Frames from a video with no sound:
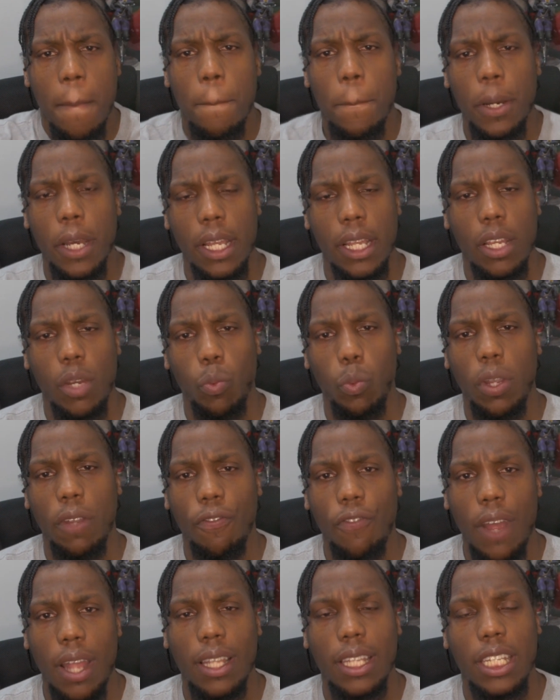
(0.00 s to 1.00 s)
But we
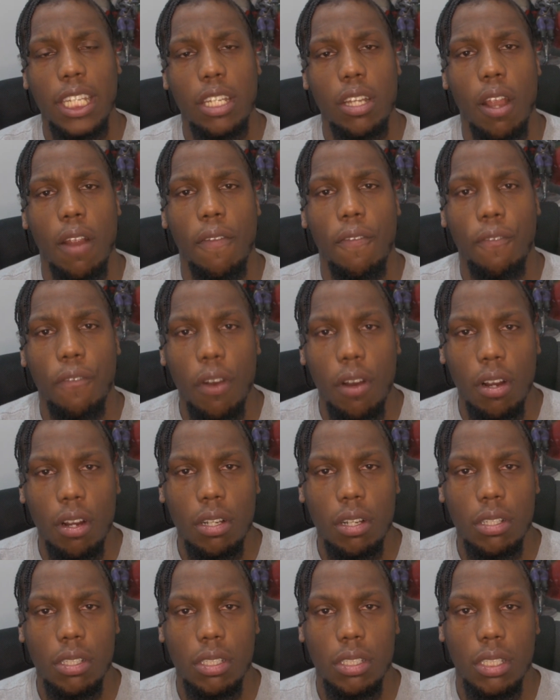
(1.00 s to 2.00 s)
finally get our
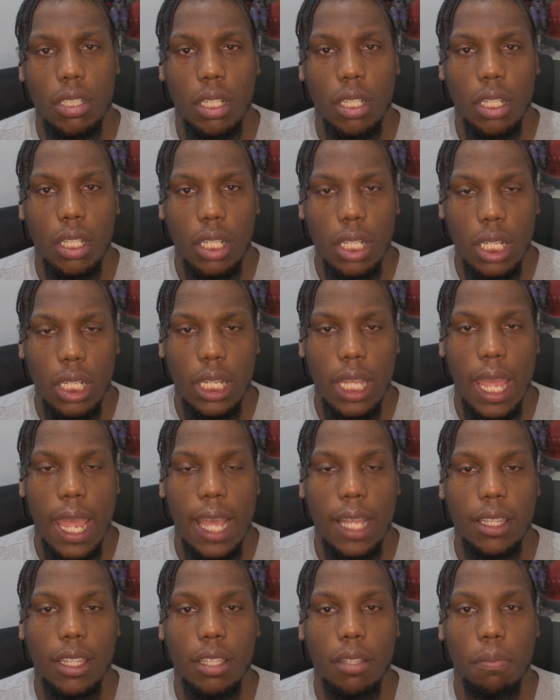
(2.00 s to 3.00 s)
first look
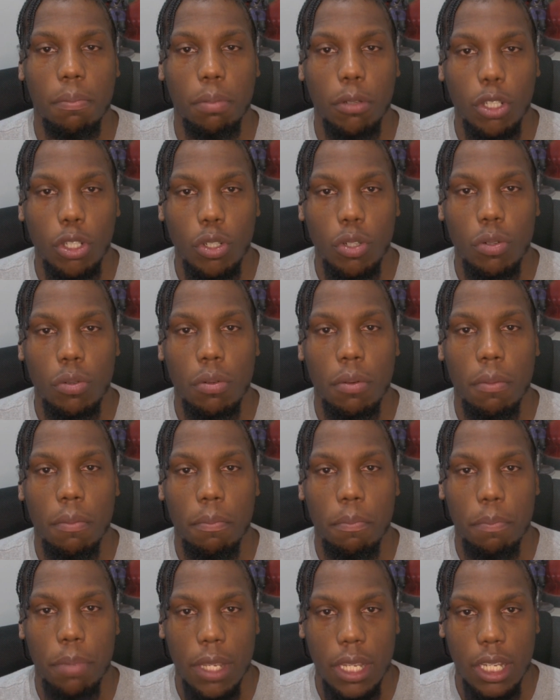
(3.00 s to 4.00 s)
at the Blue
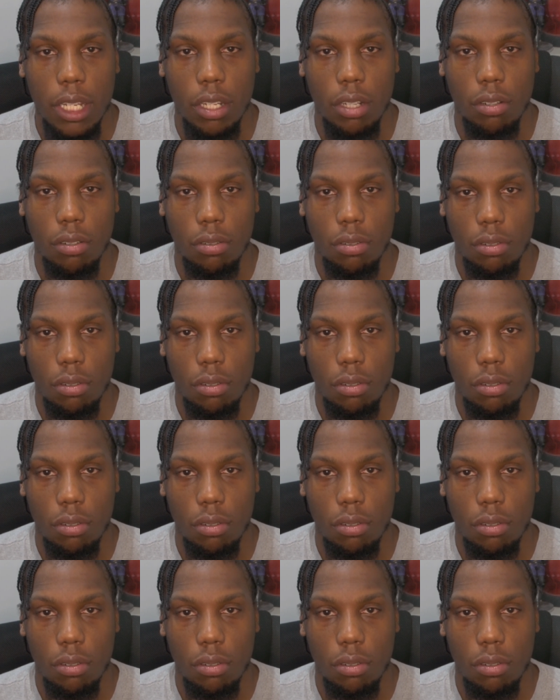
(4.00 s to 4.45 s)
Beetle.